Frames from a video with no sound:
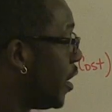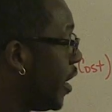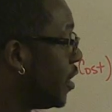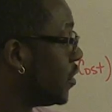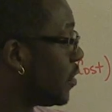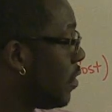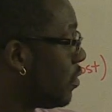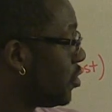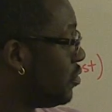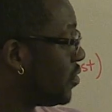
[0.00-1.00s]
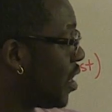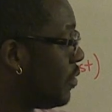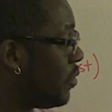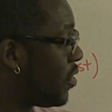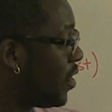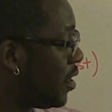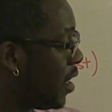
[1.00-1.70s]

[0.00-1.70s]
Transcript: And as long as you stay within